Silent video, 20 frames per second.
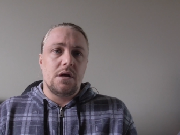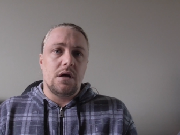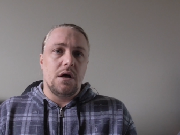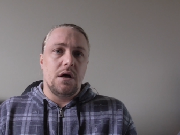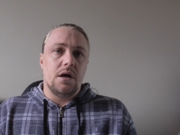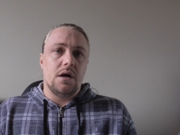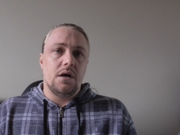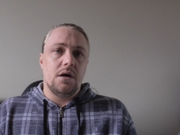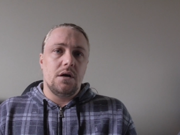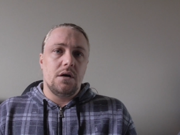
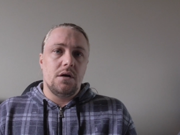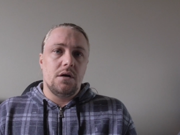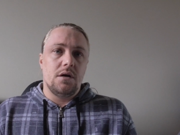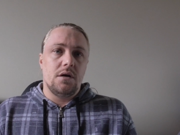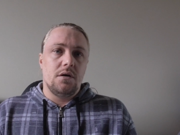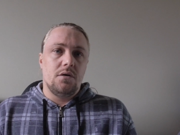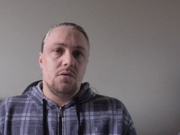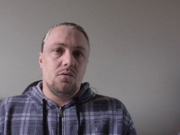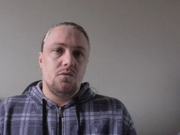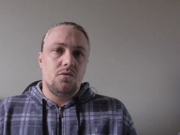
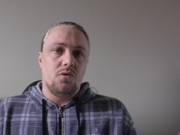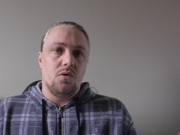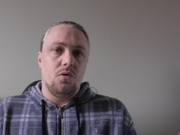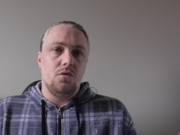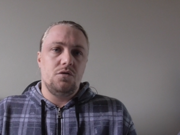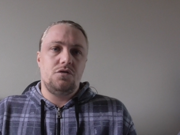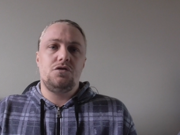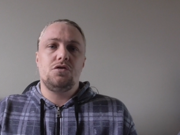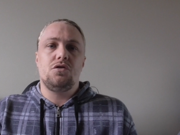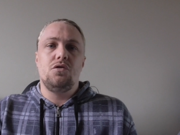
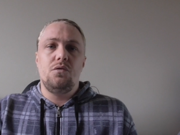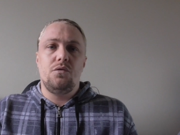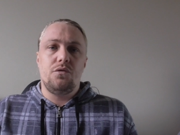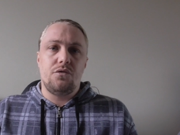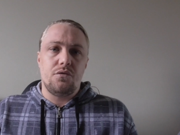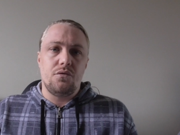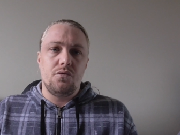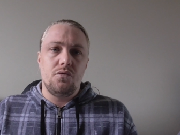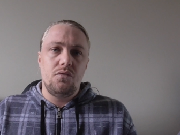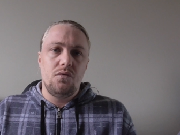called Scoot
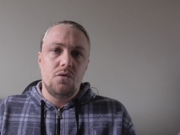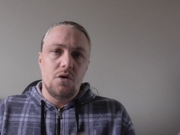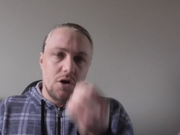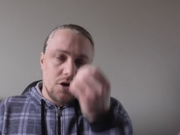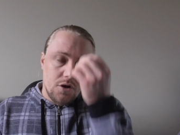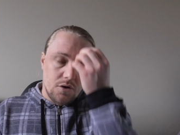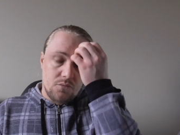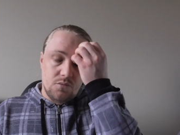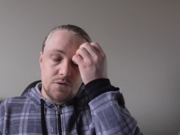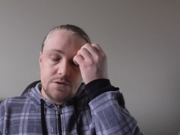Through,
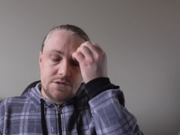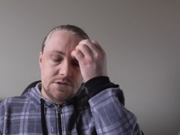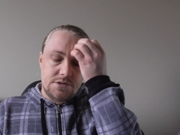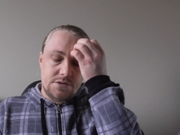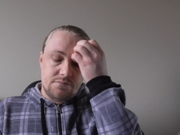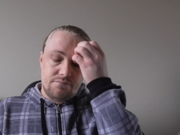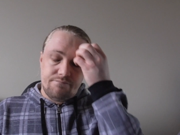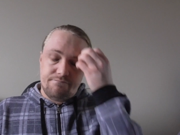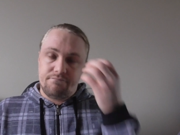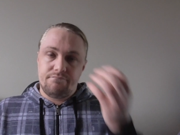
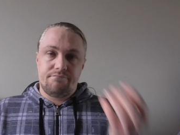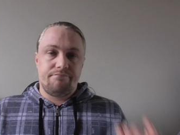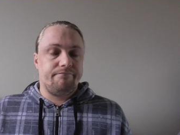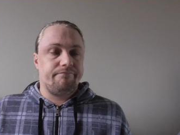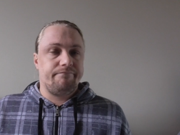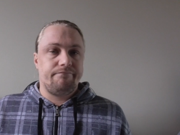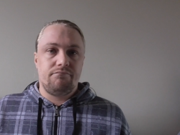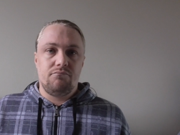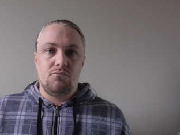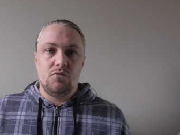which
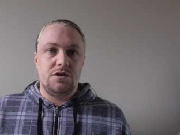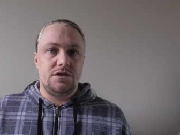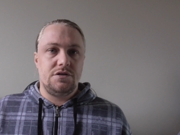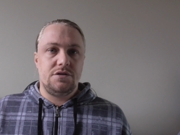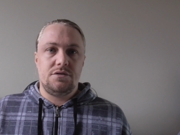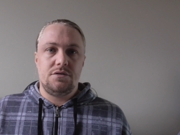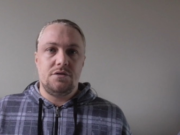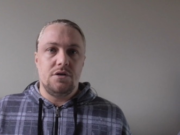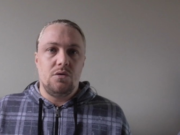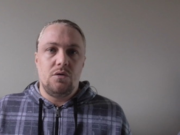
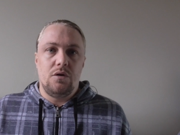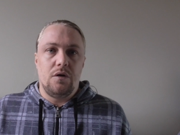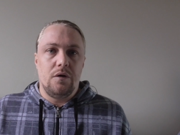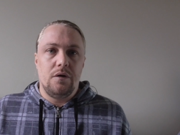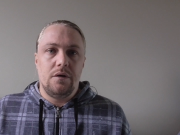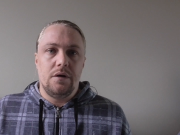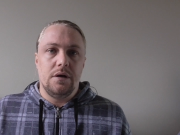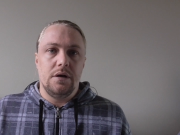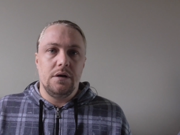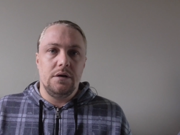no
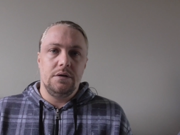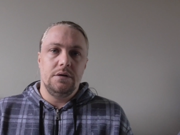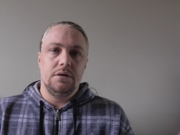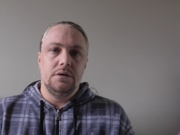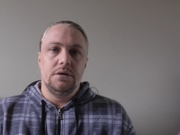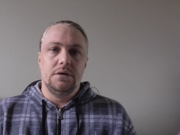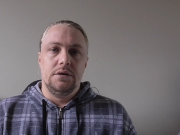longer